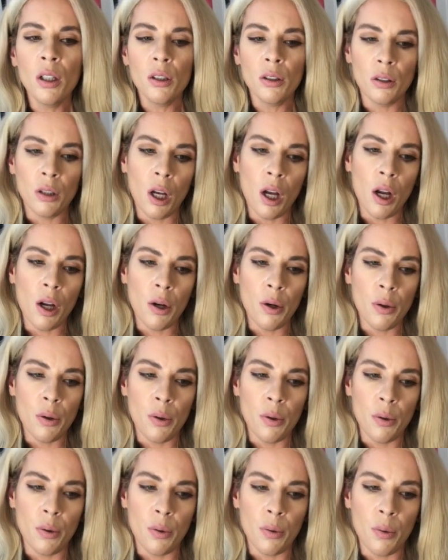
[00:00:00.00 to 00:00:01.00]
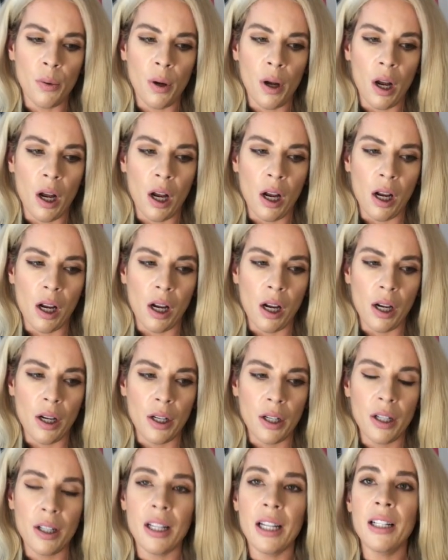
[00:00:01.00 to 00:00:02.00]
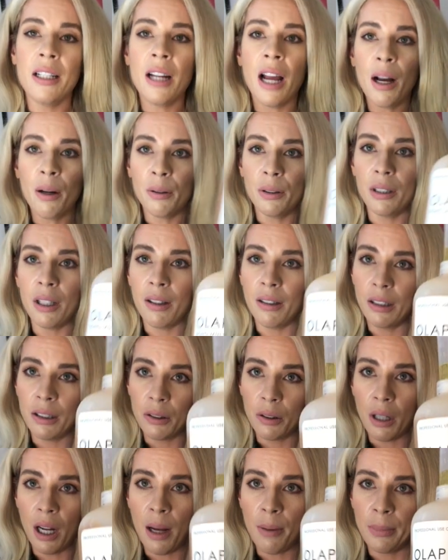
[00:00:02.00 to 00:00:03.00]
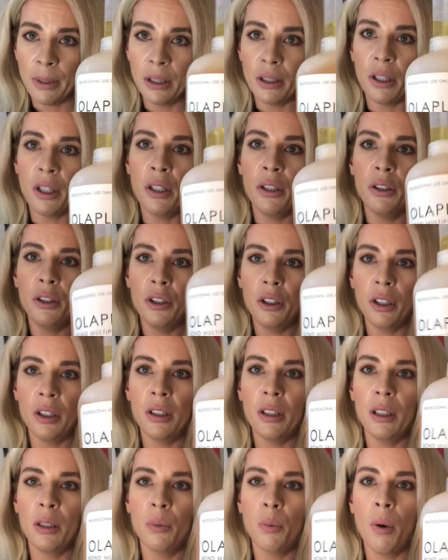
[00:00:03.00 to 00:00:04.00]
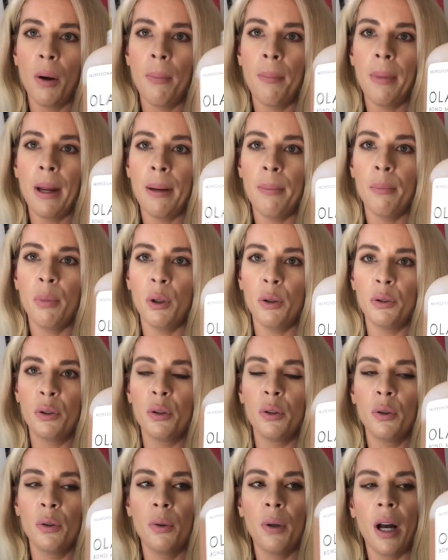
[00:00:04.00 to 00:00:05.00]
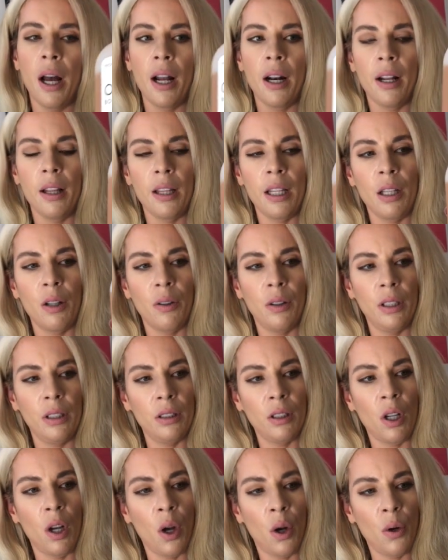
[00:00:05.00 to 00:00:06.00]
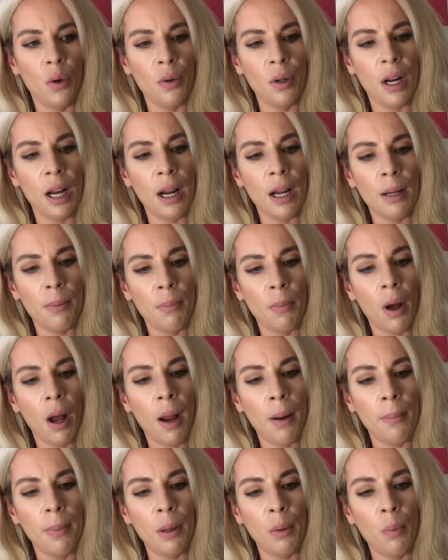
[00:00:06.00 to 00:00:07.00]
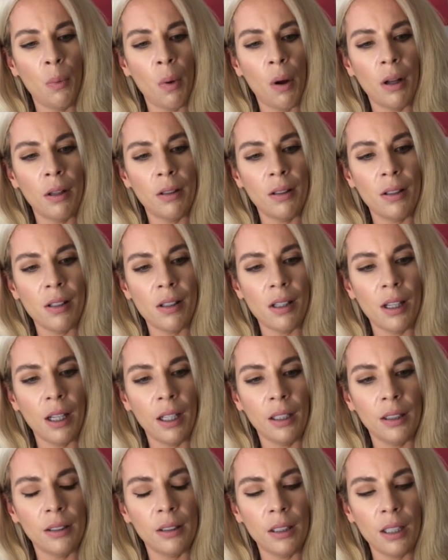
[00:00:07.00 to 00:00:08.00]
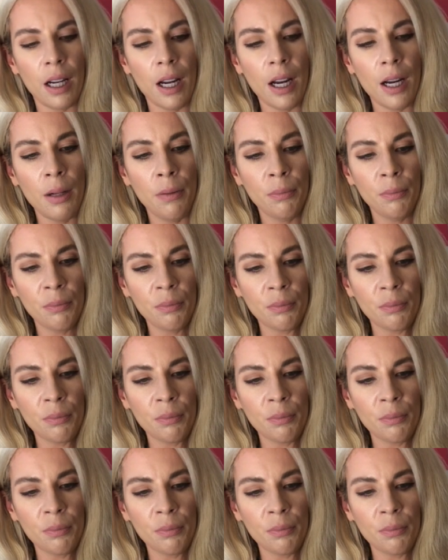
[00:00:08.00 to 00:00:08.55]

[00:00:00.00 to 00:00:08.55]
So they now sell this on Amazon, just this one main bottle, and I think on its own it might be £160.